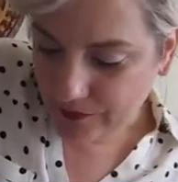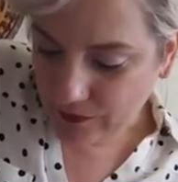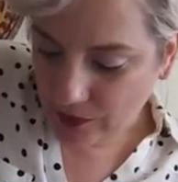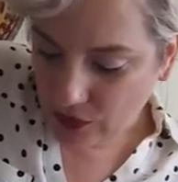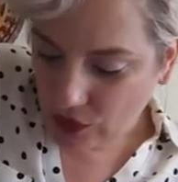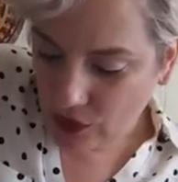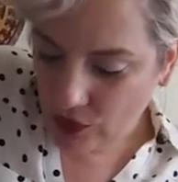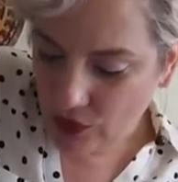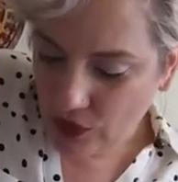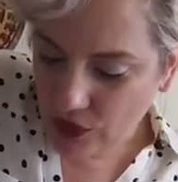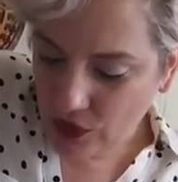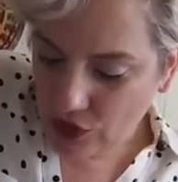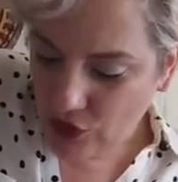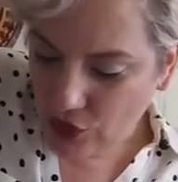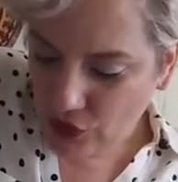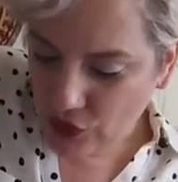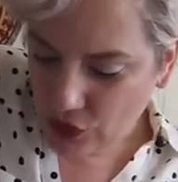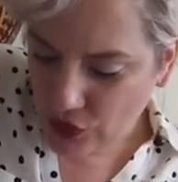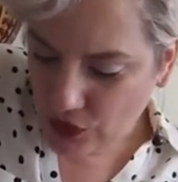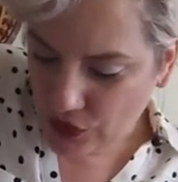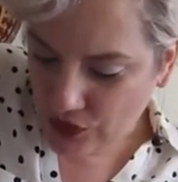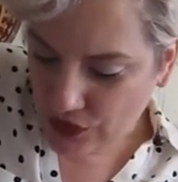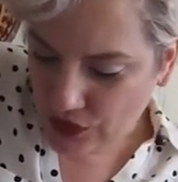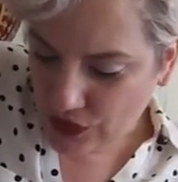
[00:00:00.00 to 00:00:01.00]
You can
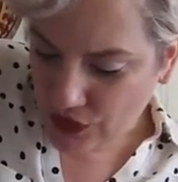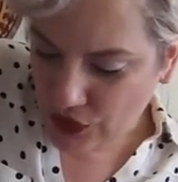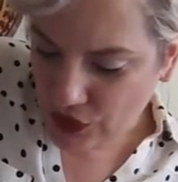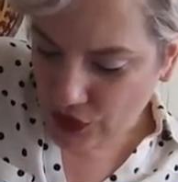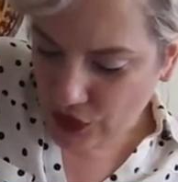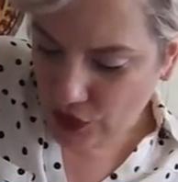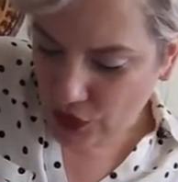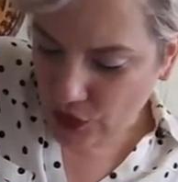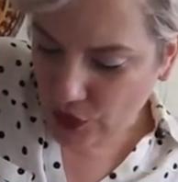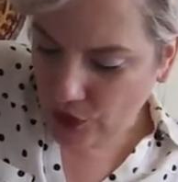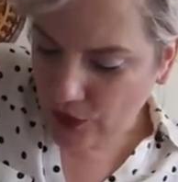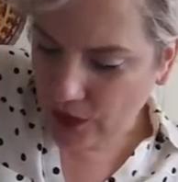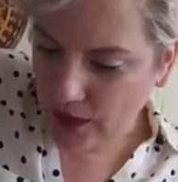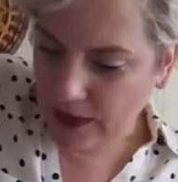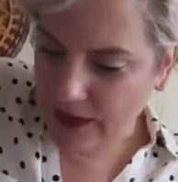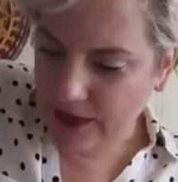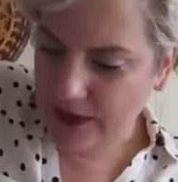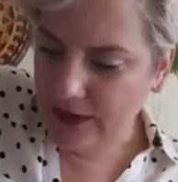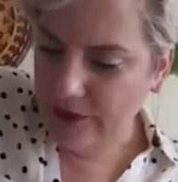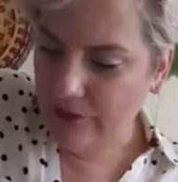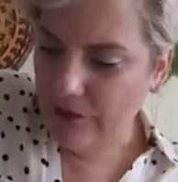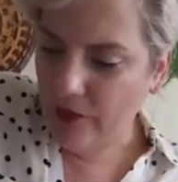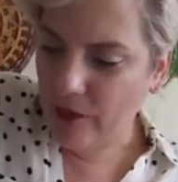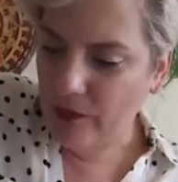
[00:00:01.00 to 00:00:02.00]
choose to do a
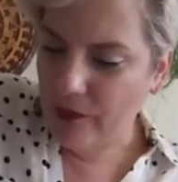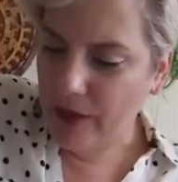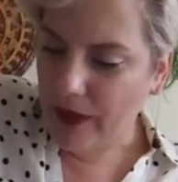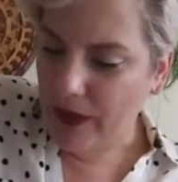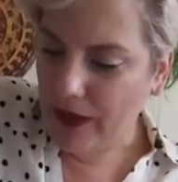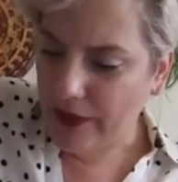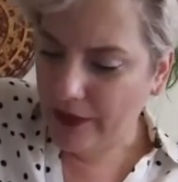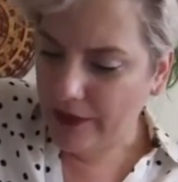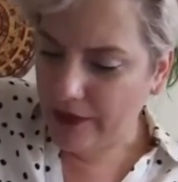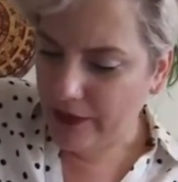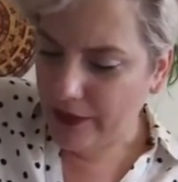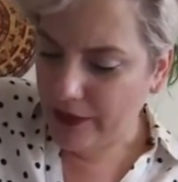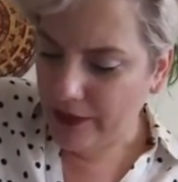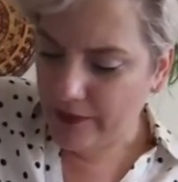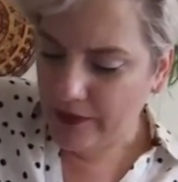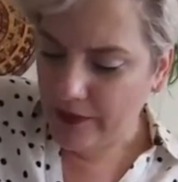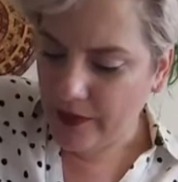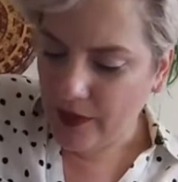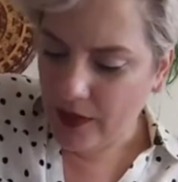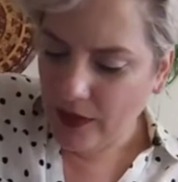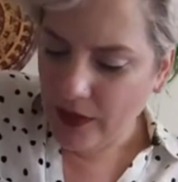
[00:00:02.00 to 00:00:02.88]
different pattern